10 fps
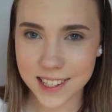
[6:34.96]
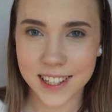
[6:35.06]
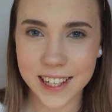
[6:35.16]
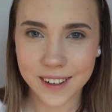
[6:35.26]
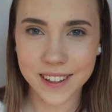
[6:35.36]

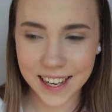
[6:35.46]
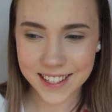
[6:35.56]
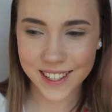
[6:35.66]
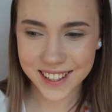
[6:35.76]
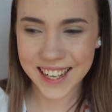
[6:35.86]
click when they
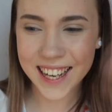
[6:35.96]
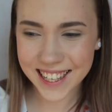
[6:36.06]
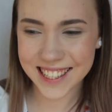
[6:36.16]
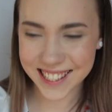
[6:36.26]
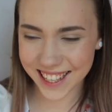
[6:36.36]
do this?
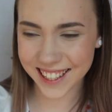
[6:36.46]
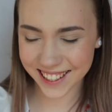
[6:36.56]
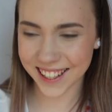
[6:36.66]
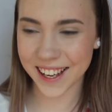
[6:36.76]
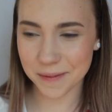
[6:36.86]

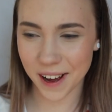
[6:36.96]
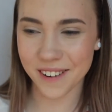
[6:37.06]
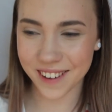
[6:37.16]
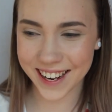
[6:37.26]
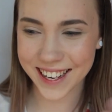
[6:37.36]
Am
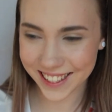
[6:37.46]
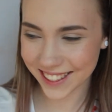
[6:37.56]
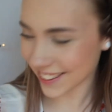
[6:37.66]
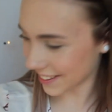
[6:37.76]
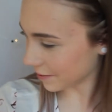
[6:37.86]
I weird?
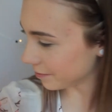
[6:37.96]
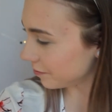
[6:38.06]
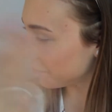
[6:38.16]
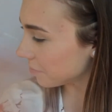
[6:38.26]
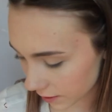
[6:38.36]

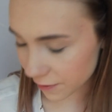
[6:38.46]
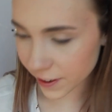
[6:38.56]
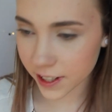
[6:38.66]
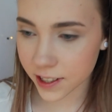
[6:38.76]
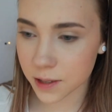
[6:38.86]
I
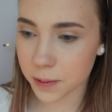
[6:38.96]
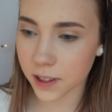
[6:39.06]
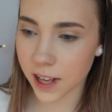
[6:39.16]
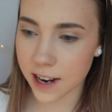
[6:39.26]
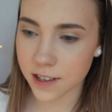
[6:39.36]
feel like I should put
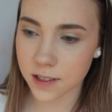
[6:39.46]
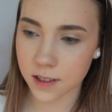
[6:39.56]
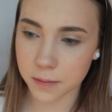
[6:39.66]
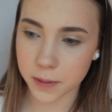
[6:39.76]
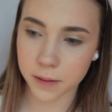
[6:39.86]
lashes
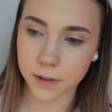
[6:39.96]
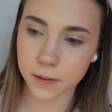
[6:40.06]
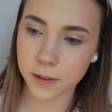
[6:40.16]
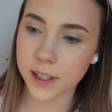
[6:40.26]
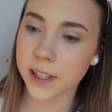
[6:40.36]
on, but I'm not
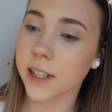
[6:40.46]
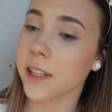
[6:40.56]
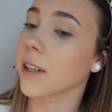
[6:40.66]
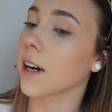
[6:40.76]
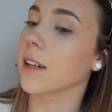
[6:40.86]
wearing
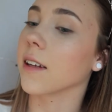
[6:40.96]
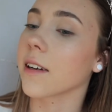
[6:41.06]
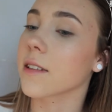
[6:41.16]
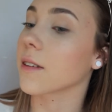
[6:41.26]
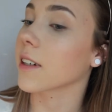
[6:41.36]
any
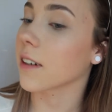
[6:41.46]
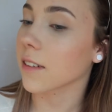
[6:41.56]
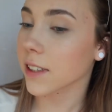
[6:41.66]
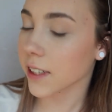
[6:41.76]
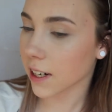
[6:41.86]
eyeliner, so I can't
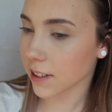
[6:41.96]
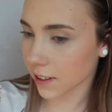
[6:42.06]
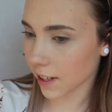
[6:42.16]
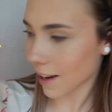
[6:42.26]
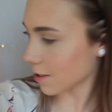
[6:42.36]
really hide the
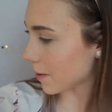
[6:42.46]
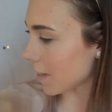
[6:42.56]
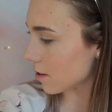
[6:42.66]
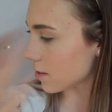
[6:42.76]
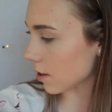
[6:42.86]
lash
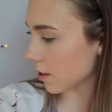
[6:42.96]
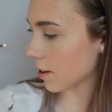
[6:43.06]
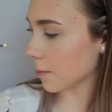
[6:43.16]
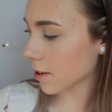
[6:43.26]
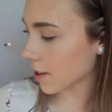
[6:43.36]
band, so
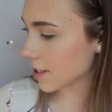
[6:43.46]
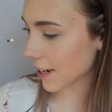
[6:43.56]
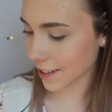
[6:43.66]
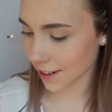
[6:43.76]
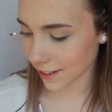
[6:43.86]
I'm not gonna
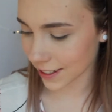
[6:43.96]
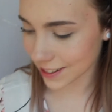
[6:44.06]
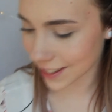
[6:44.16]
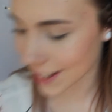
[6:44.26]
take that risk.